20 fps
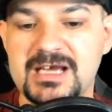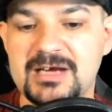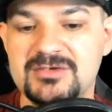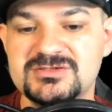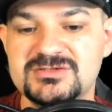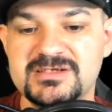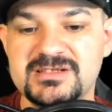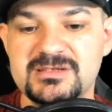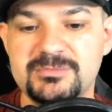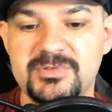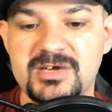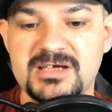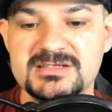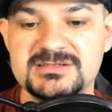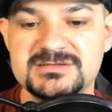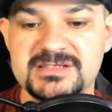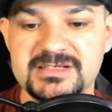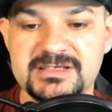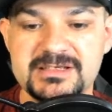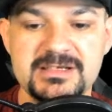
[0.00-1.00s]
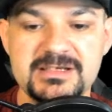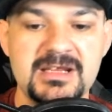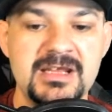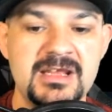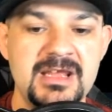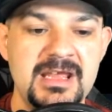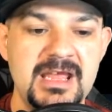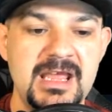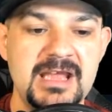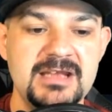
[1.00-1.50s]
outside-the-box thinking,
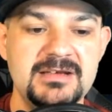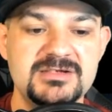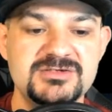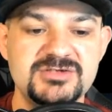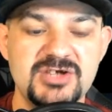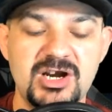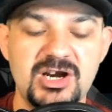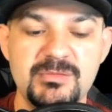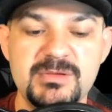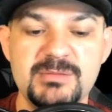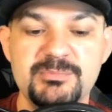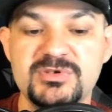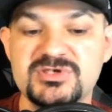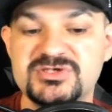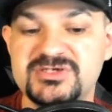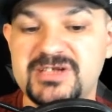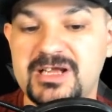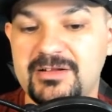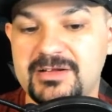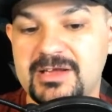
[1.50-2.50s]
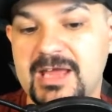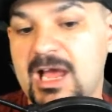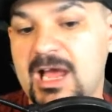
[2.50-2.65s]
and disarming personality.